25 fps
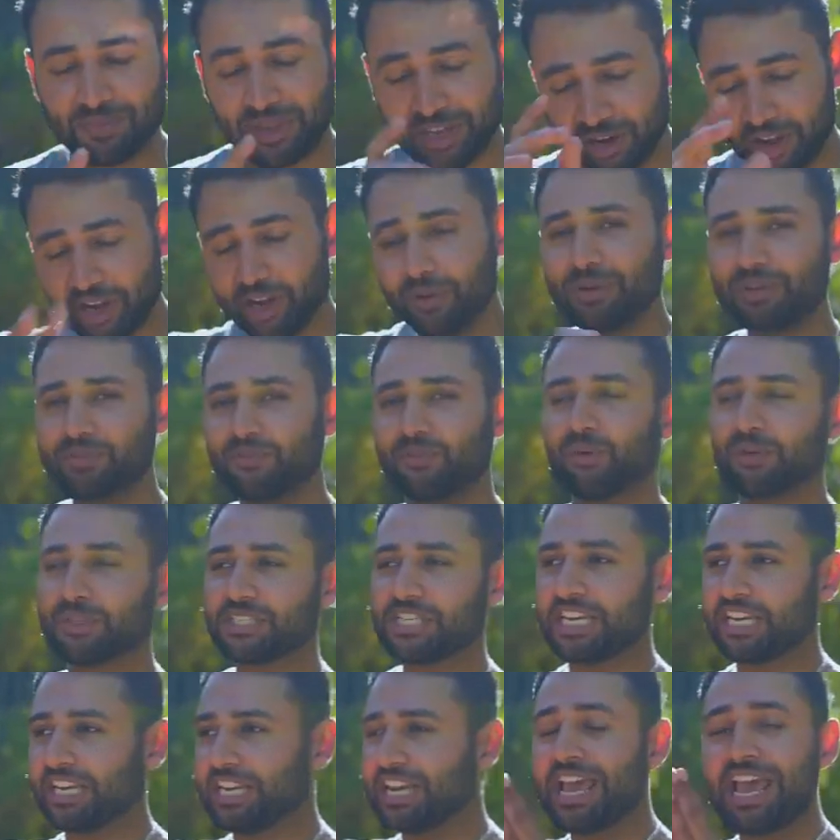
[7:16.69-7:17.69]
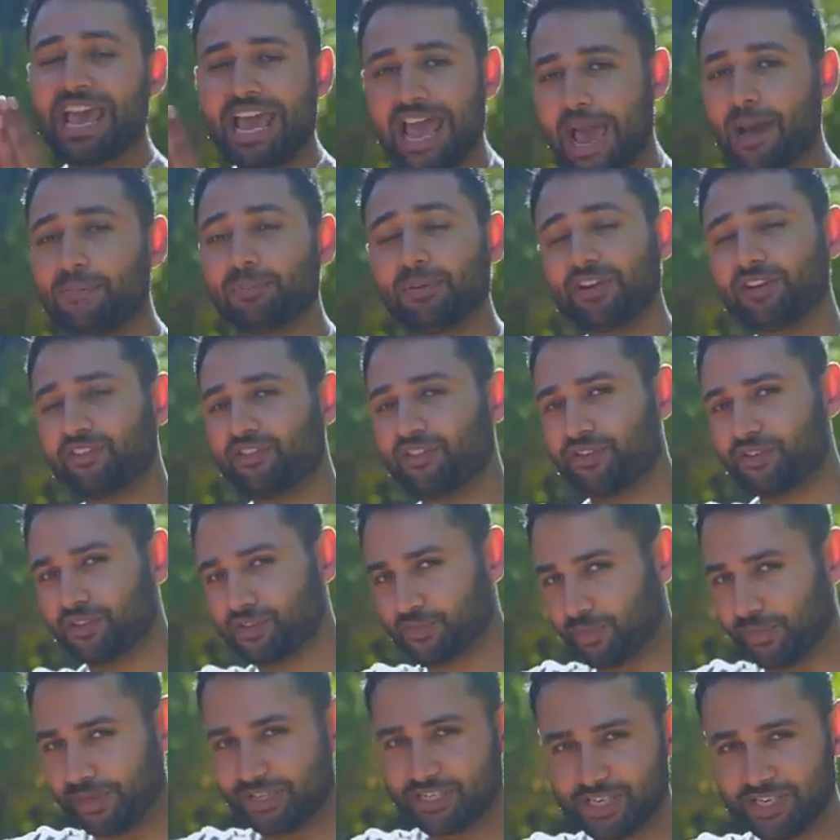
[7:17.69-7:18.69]
In iOS 14, Apple
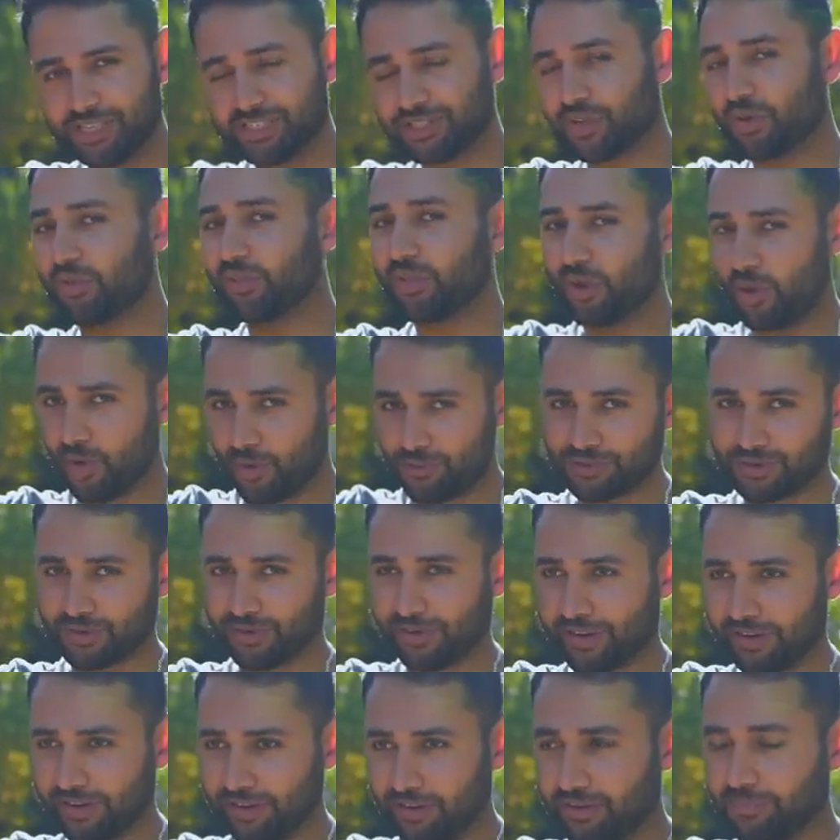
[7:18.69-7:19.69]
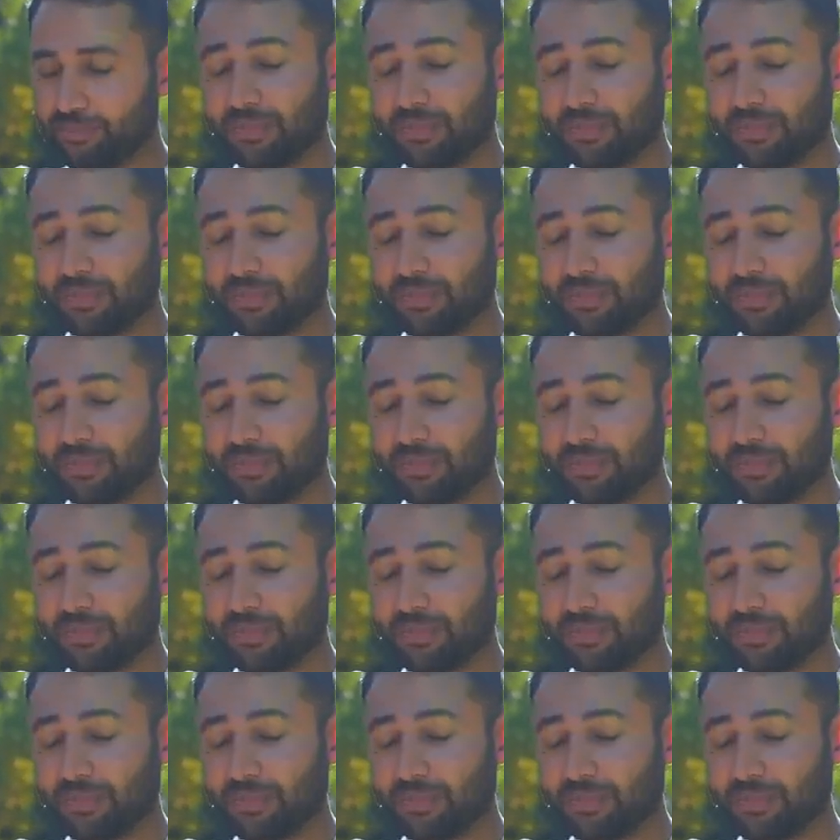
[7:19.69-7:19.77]
introduced widgets on the home screen,